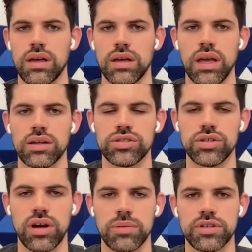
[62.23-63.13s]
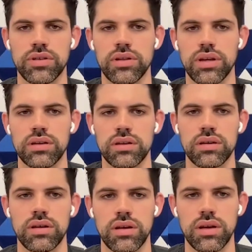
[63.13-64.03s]
Yeah, sure, absolutely.
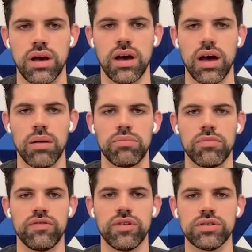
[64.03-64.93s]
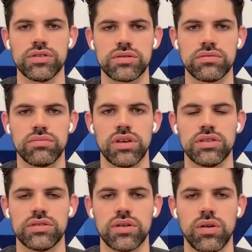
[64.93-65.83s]
The first
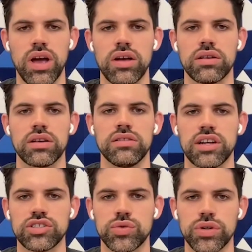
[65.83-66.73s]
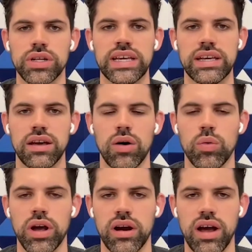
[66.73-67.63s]
is around contextually
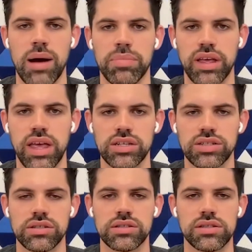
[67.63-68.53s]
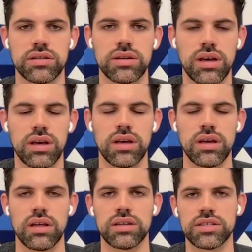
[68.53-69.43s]
aware applications, and
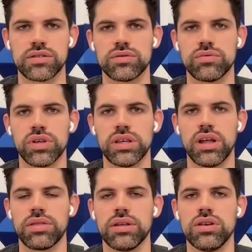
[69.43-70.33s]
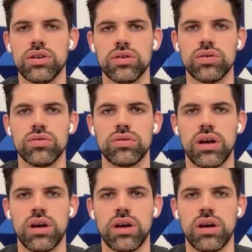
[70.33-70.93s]
this is really nothing new.